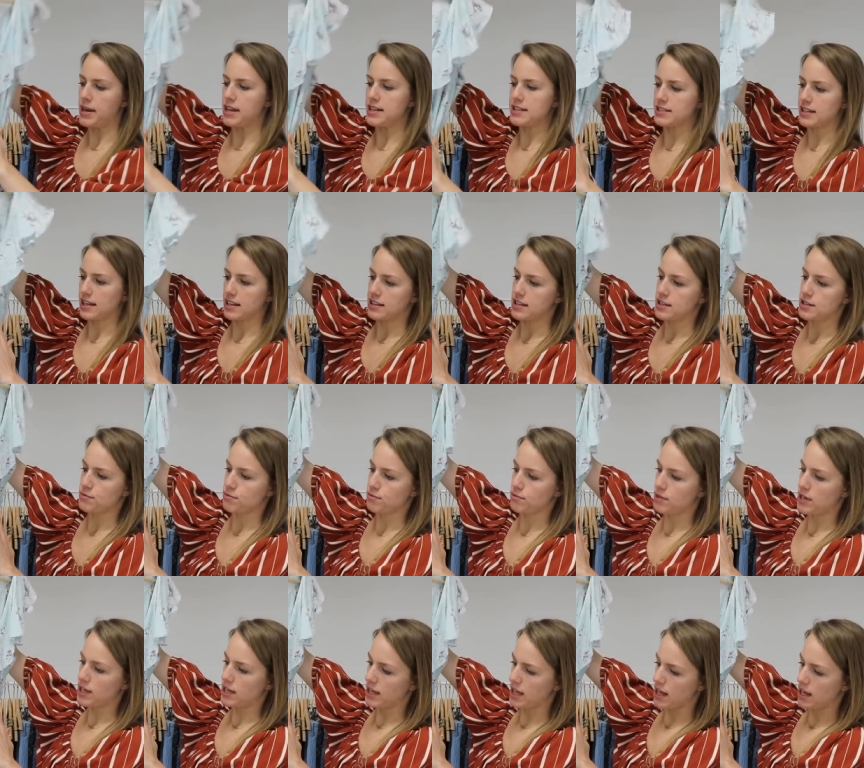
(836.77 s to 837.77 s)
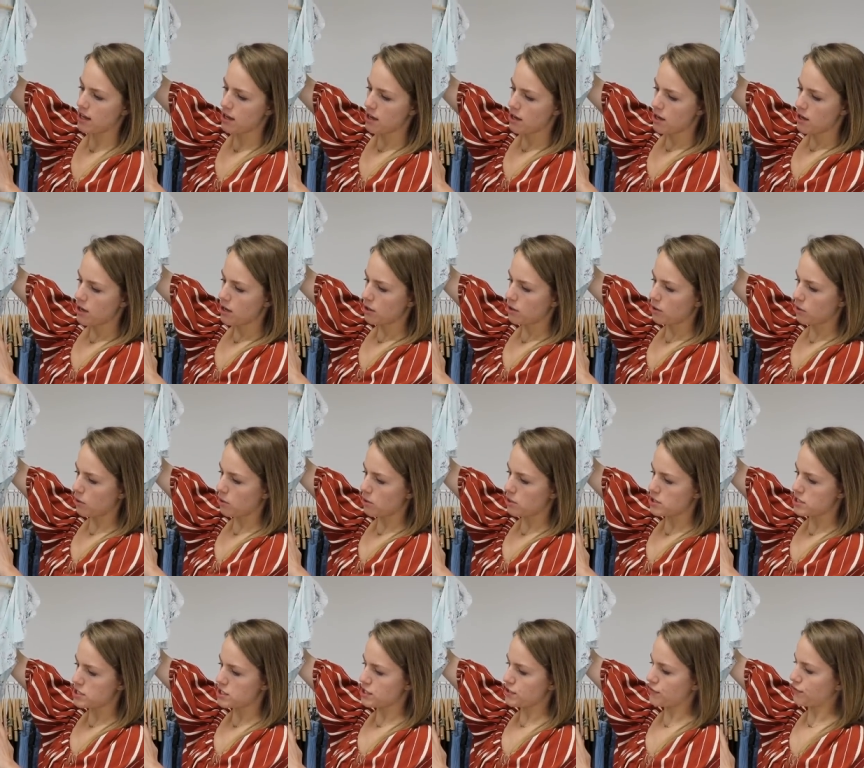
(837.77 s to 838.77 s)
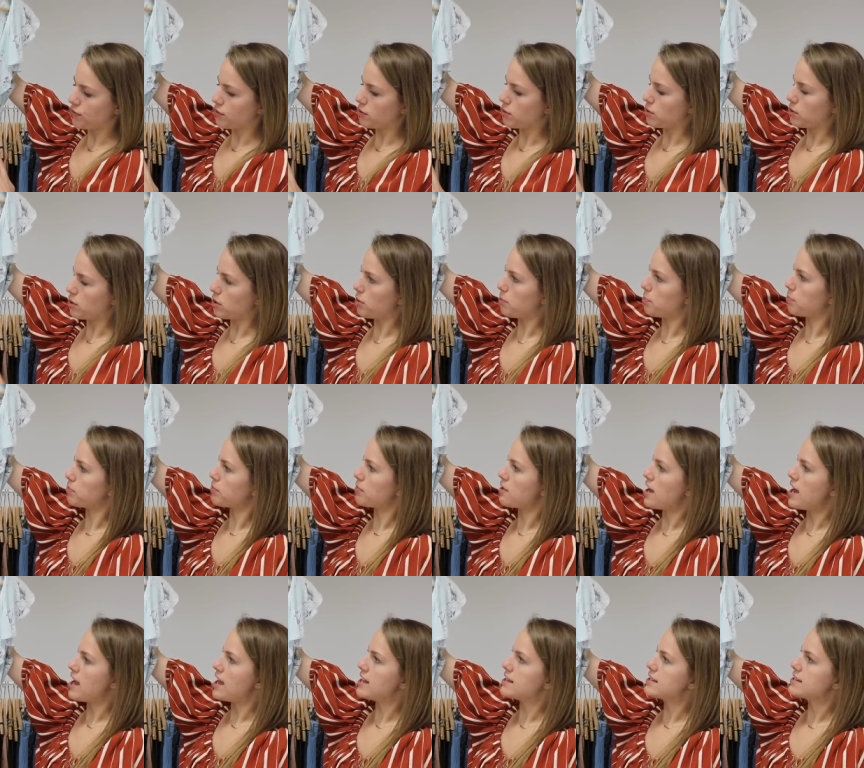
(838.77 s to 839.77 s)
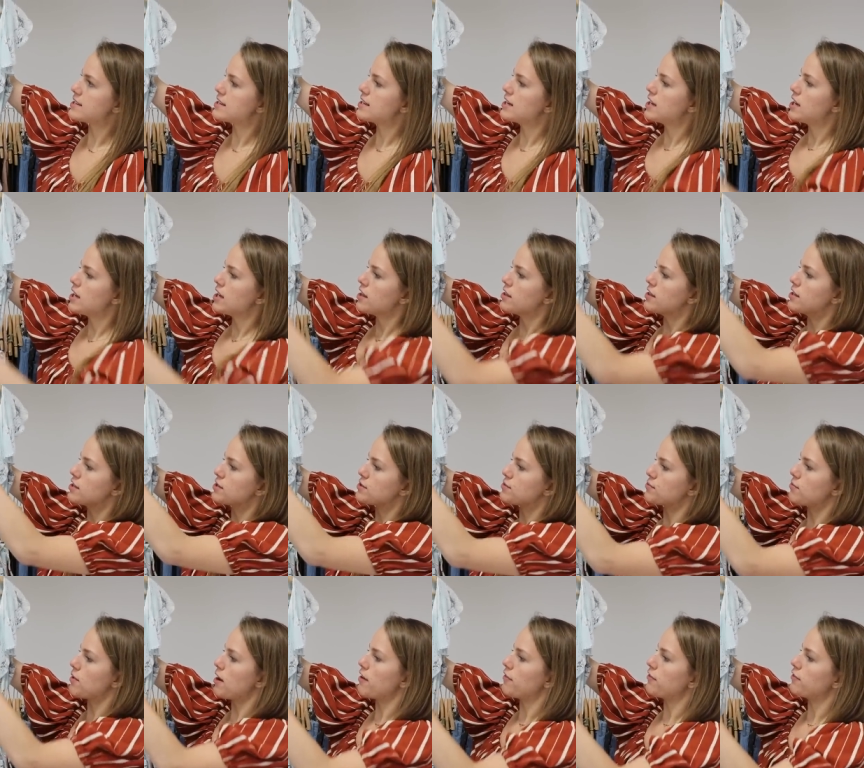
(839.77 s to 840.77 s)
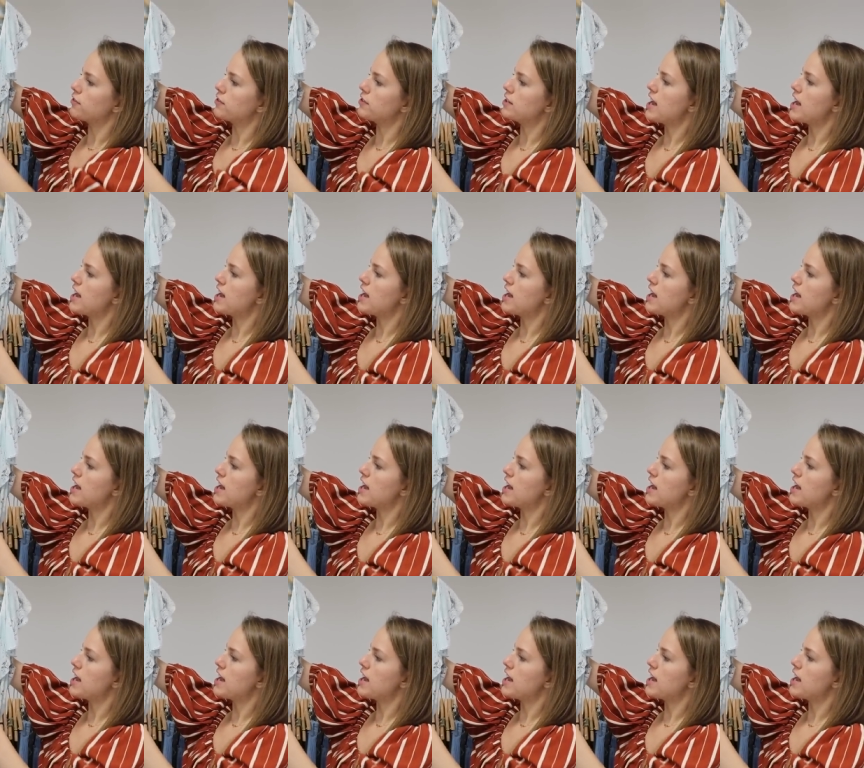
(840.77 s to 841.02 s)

but it's got this really gorgeous floral print this ruffle